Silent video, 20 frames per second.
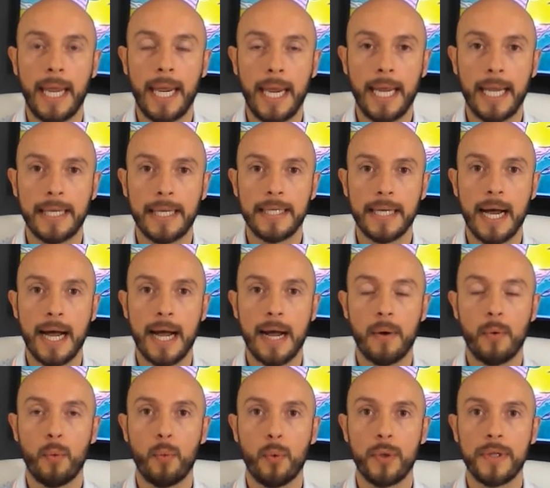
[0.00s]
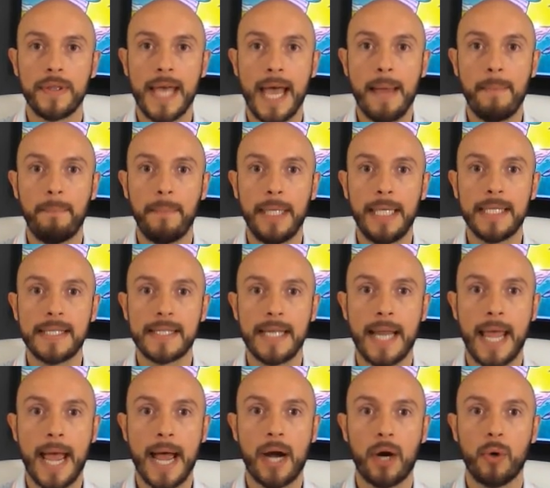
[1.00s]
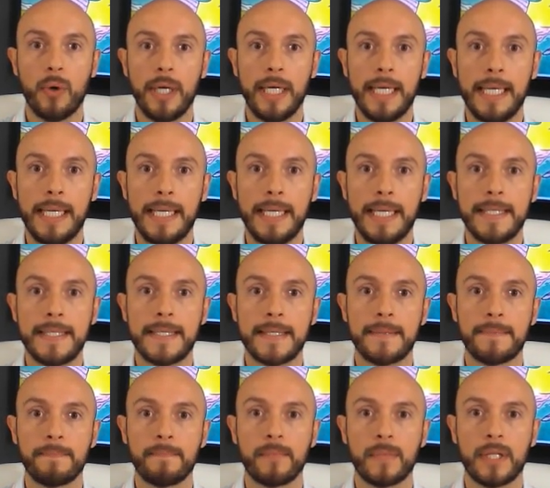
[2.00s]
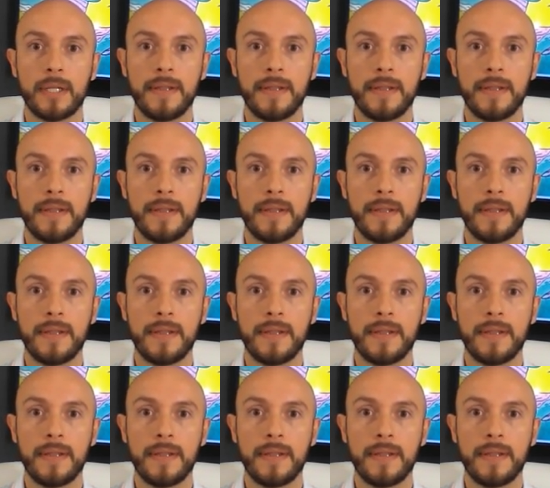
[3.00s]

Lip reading: And what that means now is